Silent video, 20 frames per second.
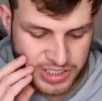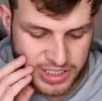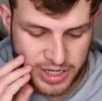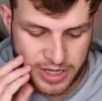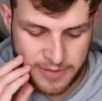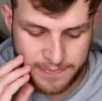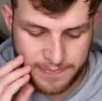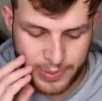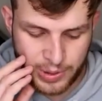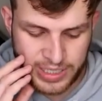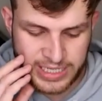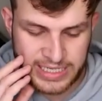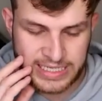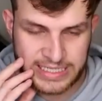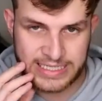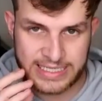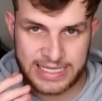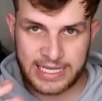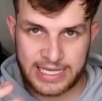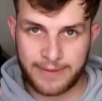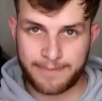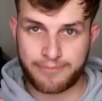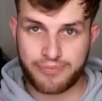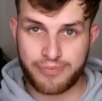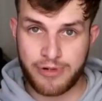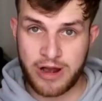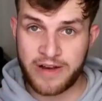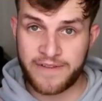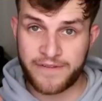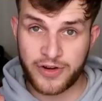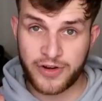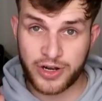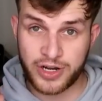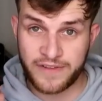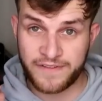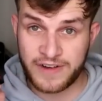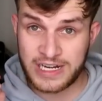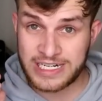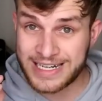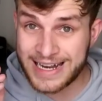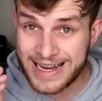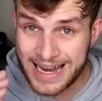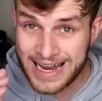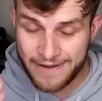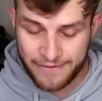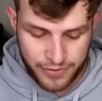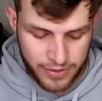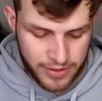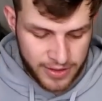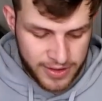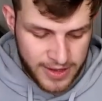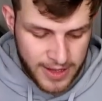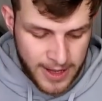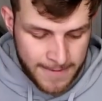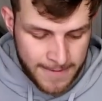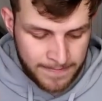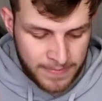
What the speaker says: so the bookies think Brentford are going to finish 11th.